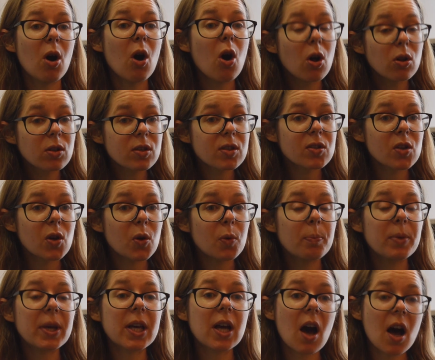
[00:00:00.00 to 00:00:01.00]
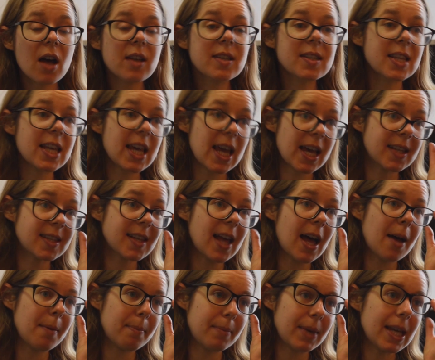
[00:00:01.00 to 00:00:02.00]
Also, because the
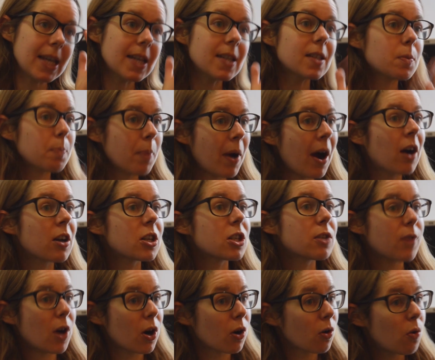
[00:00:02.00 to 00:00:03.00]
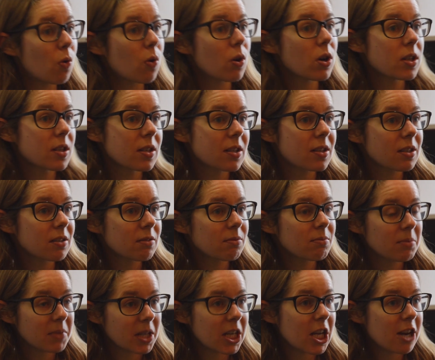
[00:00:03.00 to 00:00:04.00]
exam is part of our course
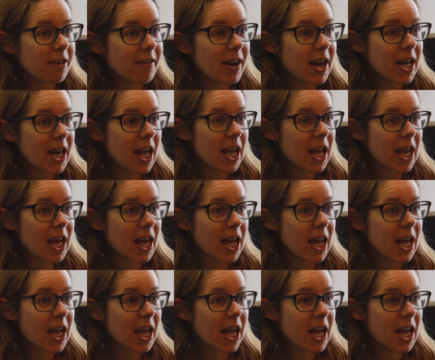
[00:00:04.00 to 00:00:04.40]
here at